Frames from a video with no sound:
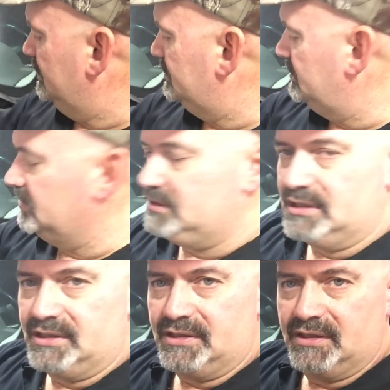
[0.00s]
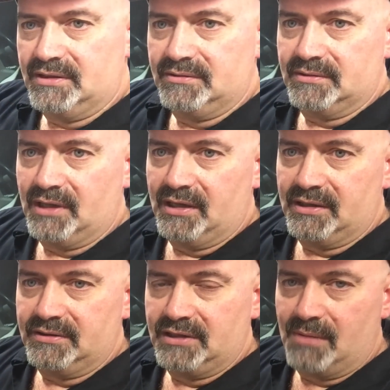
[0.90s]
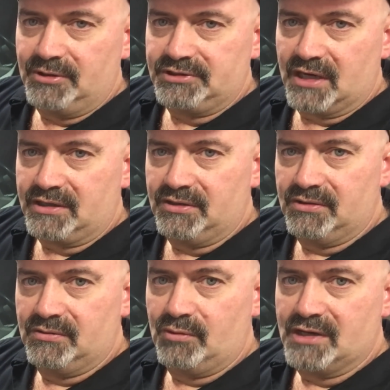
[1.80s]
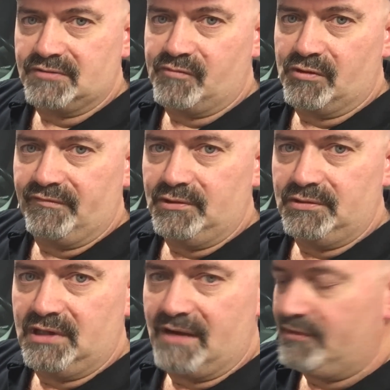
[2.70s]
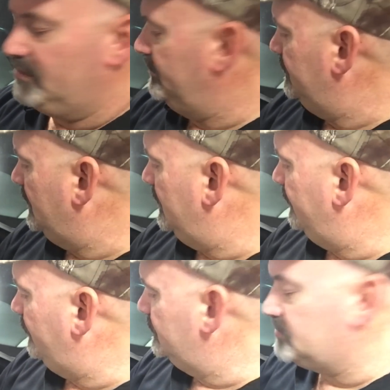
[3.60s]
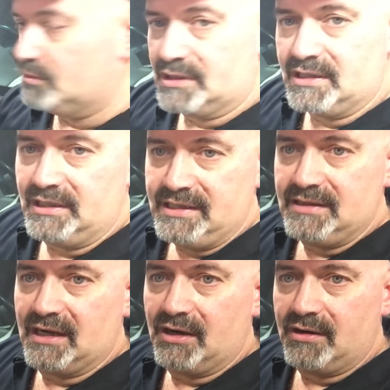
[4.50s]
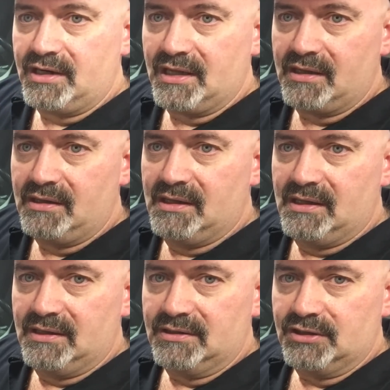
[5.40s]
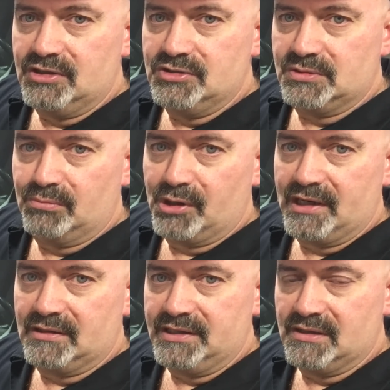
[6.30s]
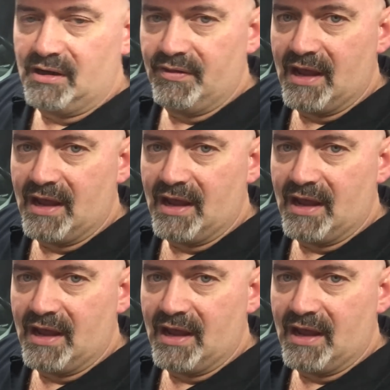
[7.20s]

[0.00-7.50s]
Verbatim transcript: it's good to uh, double check your reservoir fluid level uh, first you want to clean the area you can use some brake clean on